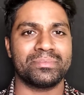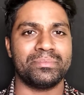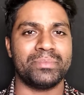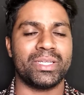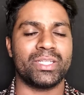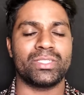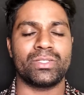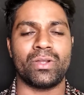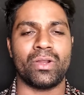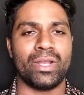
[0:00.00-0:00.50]

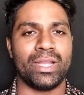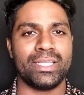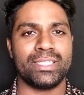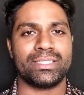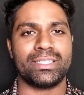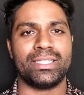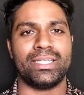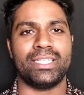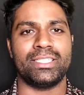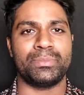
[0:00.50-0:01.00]
because knowledge
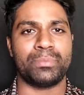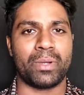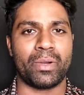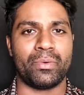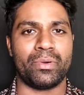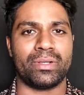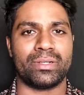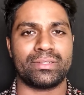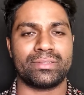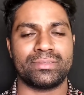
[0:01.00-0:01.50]
is
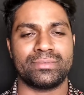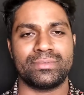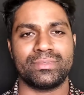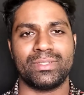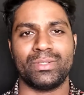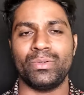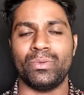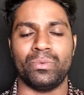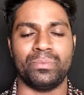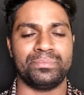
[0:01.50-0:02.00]
power.
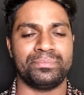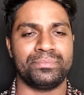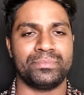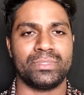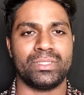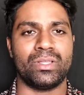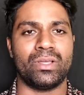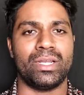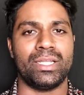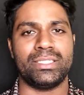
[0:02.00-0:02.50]
No,
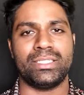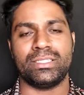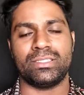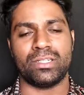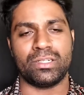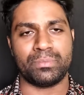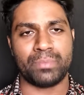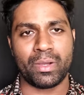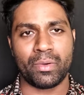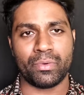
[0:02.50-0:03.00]
knowledge is
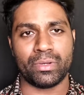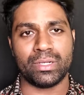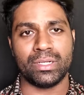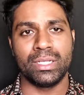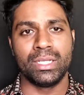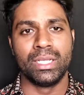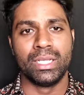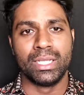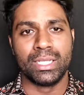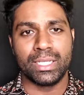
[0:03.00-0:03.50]
not power.